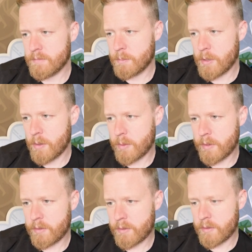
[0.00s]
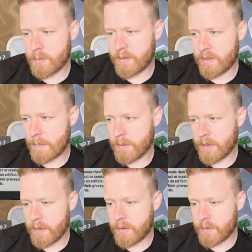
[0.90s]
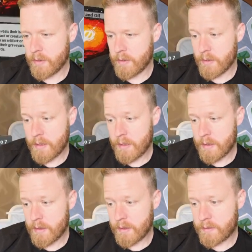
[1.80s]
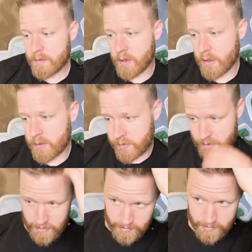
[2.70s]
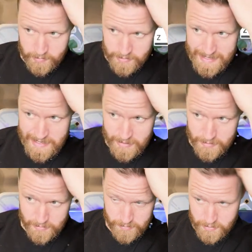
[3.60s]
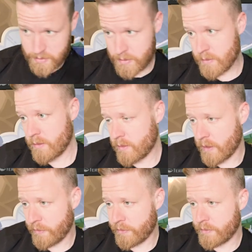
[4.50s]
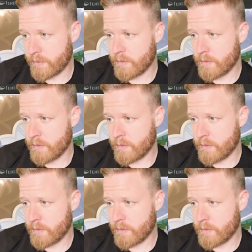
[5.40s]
Opponent plays a tap land. Let's start taking their stuff.